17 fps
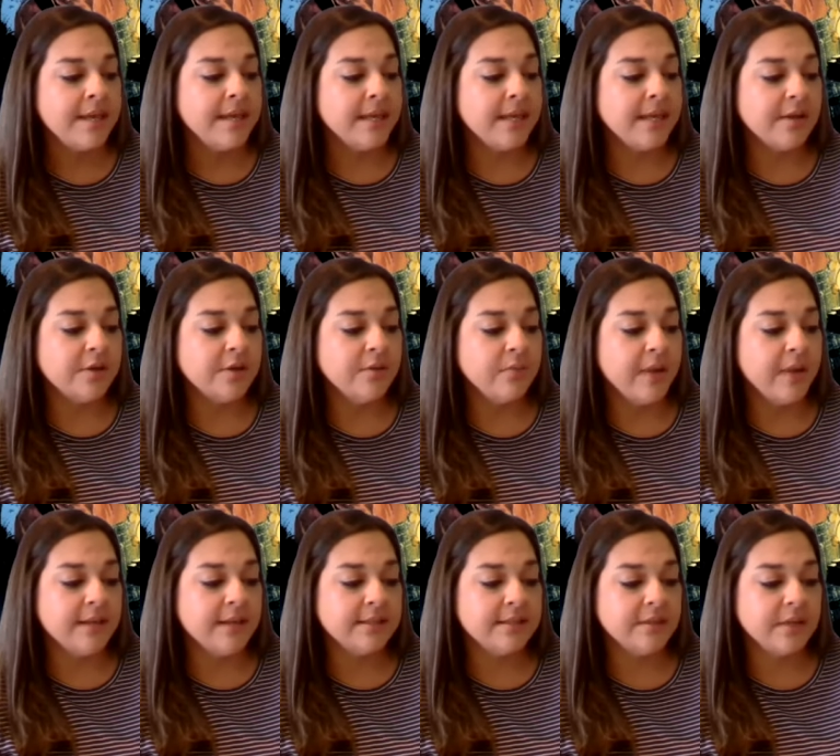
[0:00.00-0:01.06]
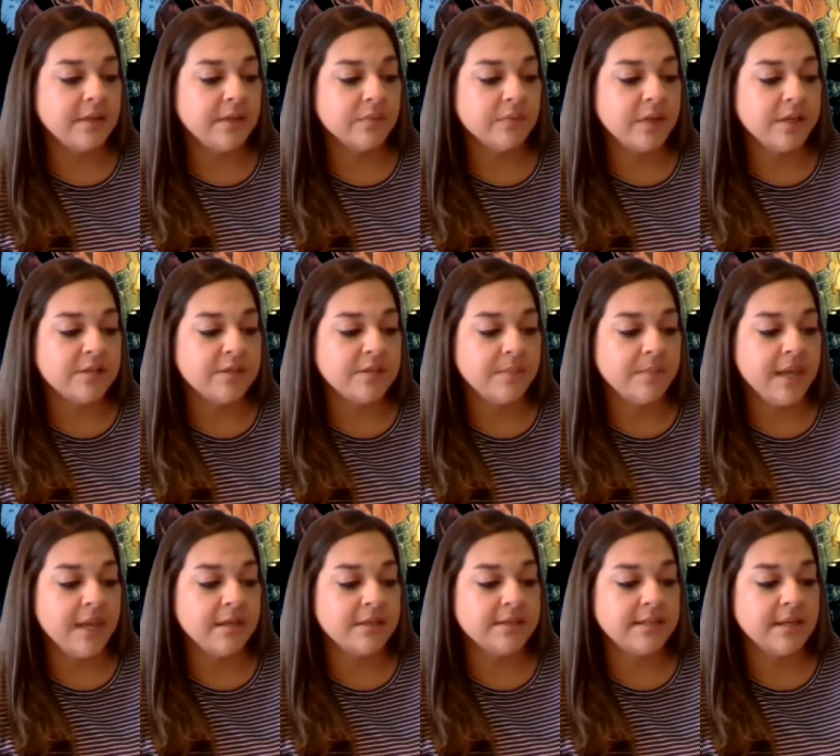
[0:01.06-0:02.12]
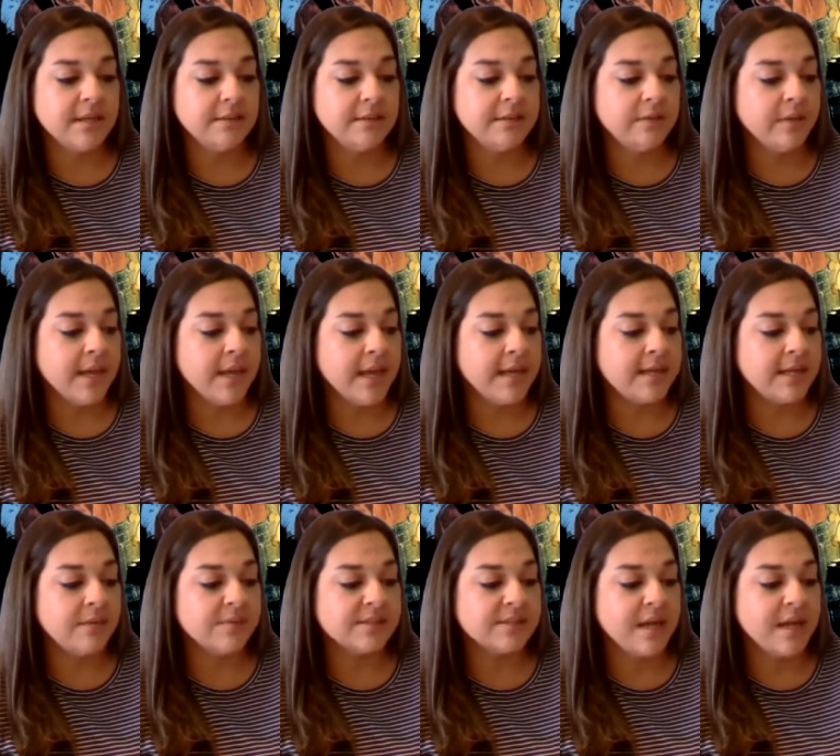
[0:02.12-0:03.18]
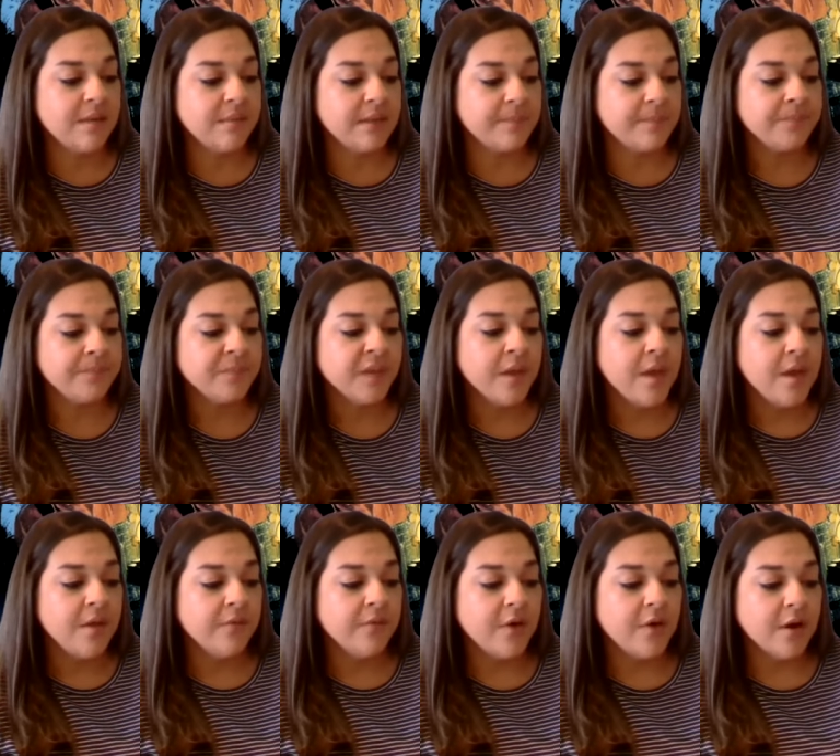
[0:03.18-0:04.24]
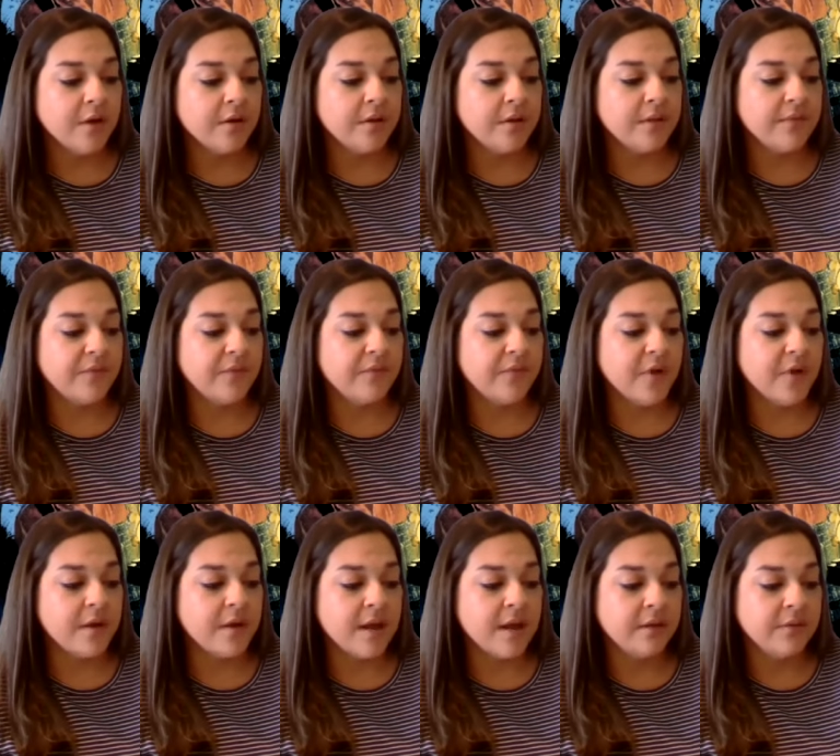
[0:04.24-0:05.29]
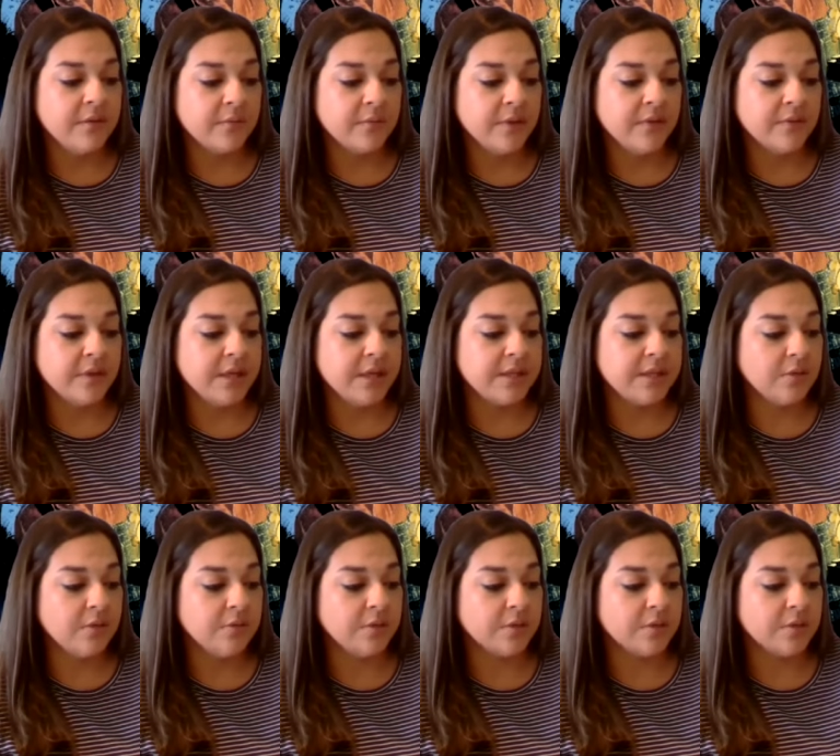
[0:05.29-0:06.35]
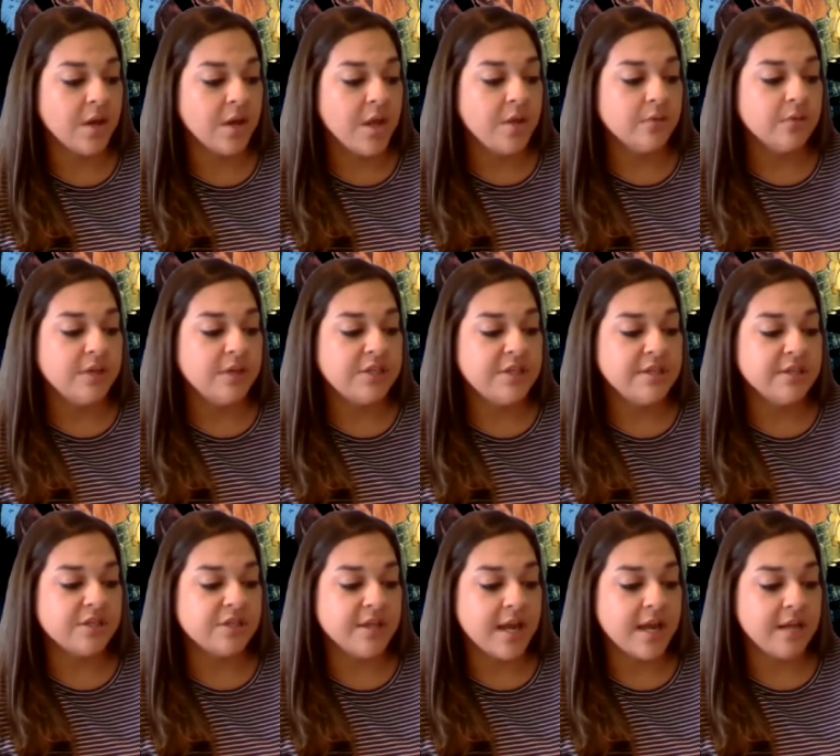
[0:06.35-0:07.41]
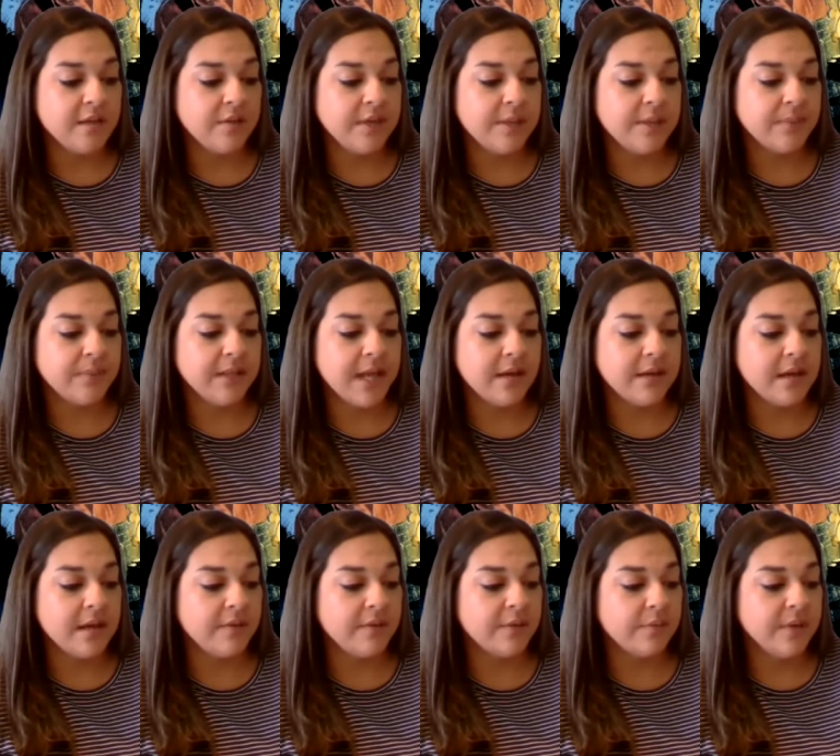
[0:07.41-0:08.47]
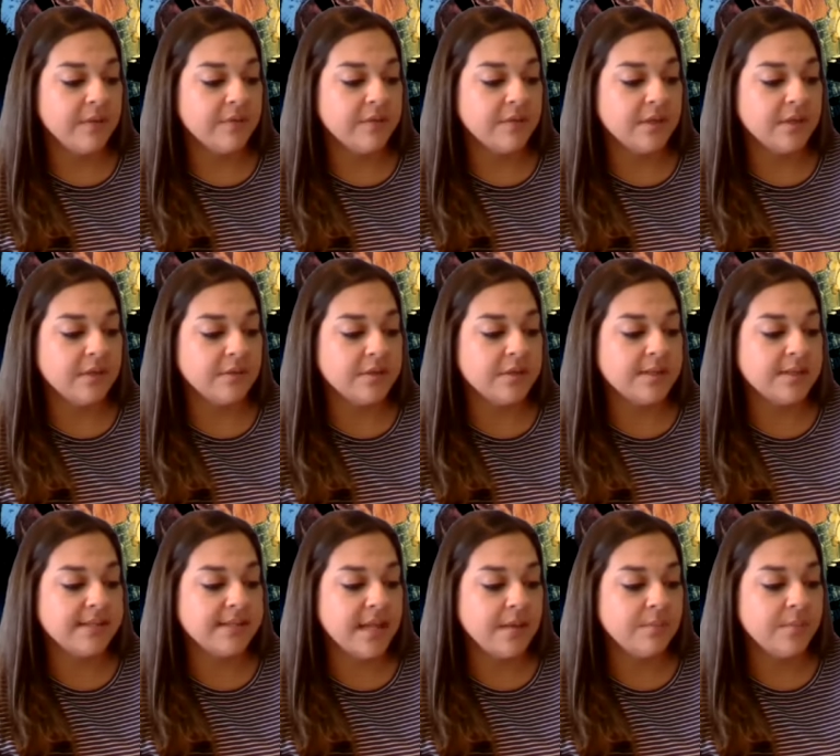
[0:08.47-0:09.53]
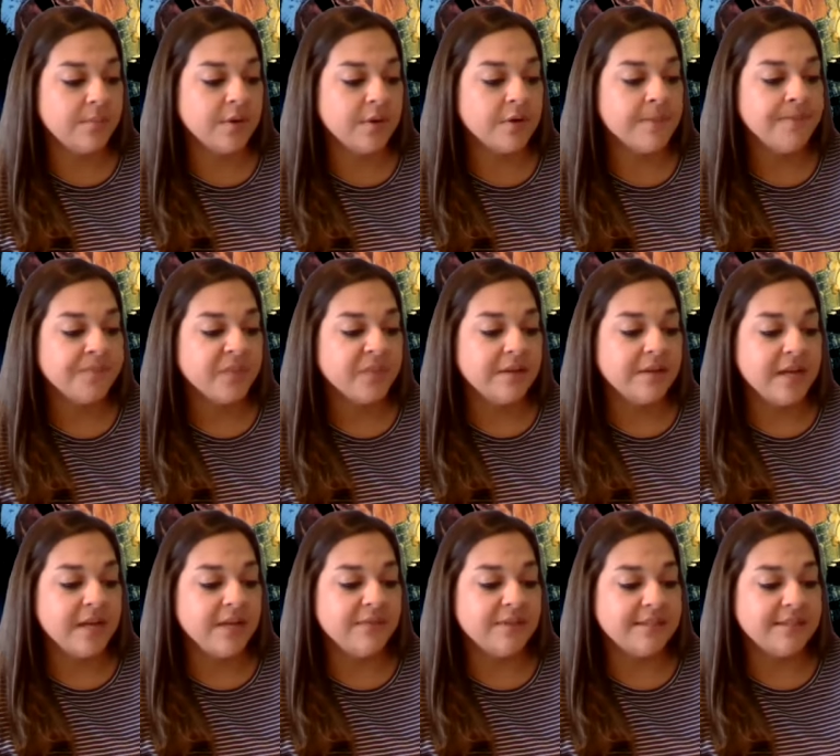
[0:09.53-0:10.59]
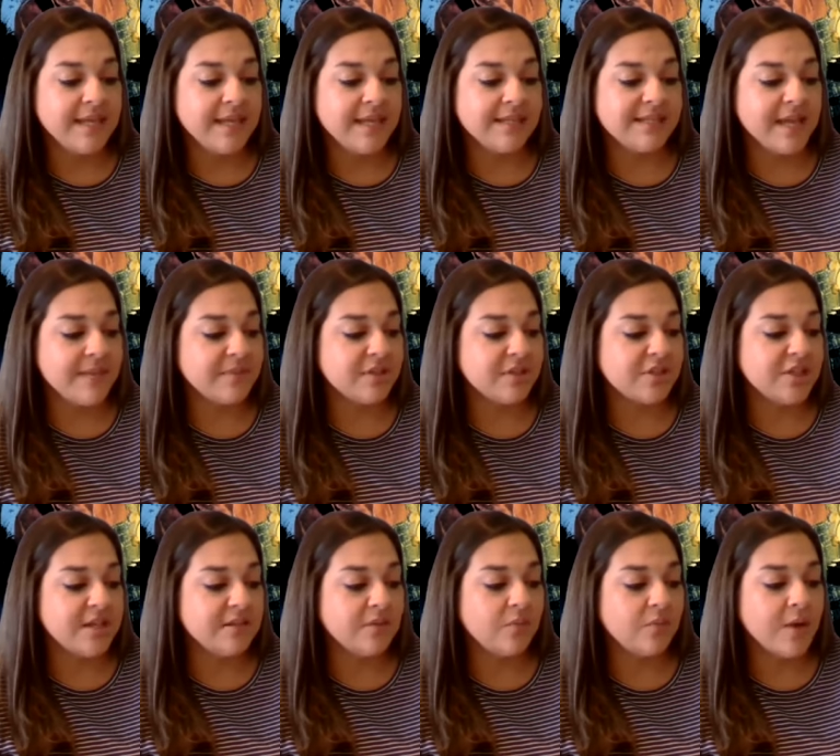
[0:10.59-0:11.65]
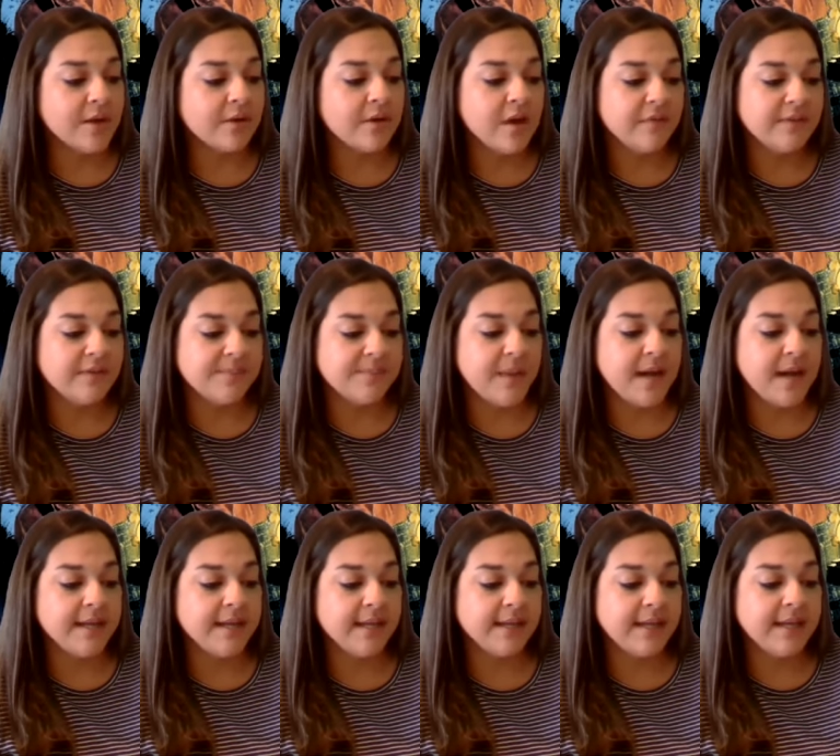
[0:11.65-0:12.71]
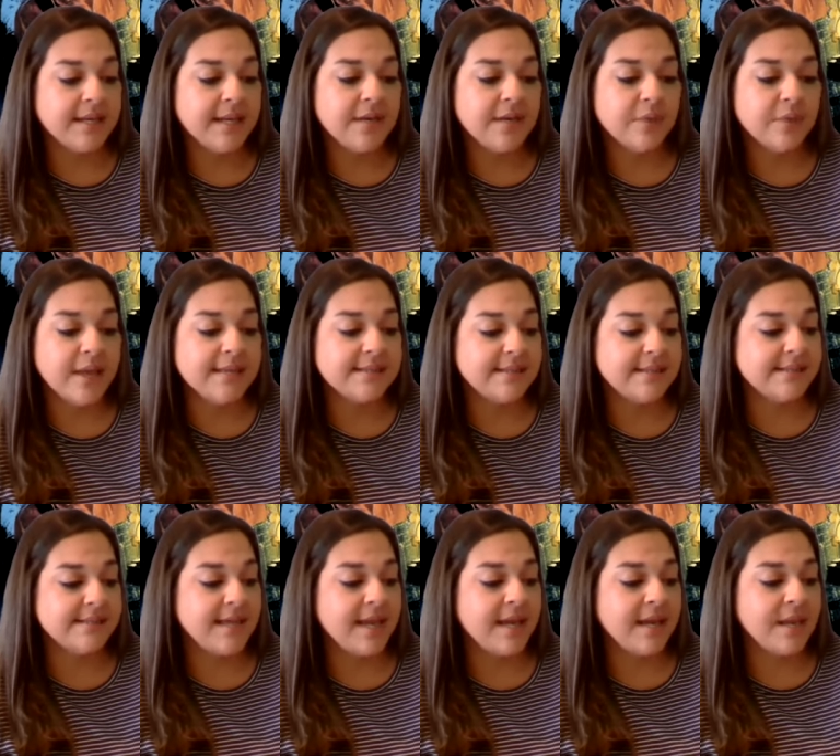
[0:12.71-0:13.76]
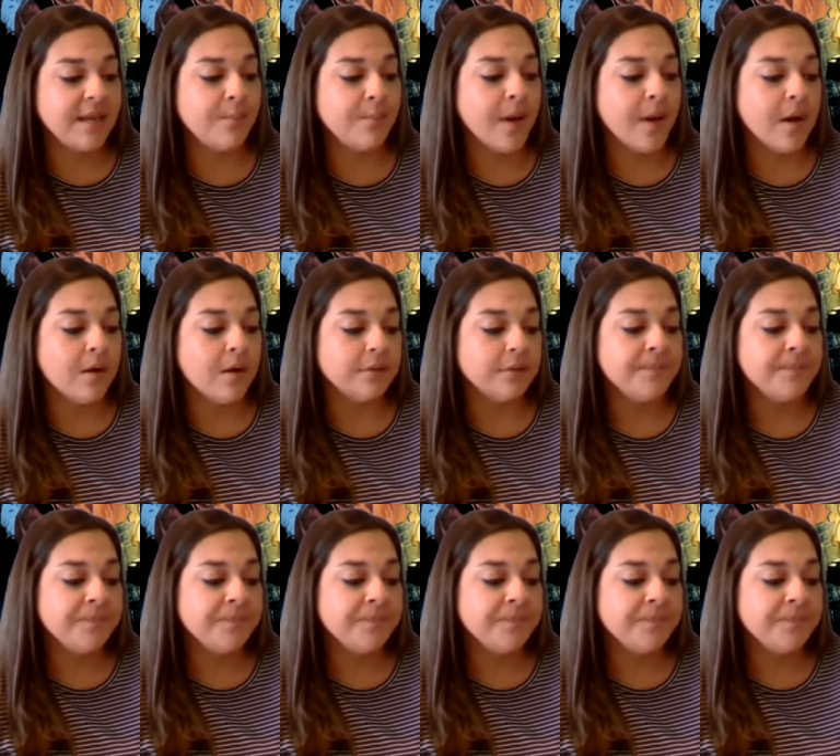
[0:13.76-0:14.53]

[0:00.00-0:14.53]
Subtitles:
He couldn't wait until he reached the bank to tell little Anne he was coming. From far out in the river, he told her. Reaching the shallow, he plowed out of the river into the sandbar. Not even taking time to shake the water off his body again, he raised his head and bawled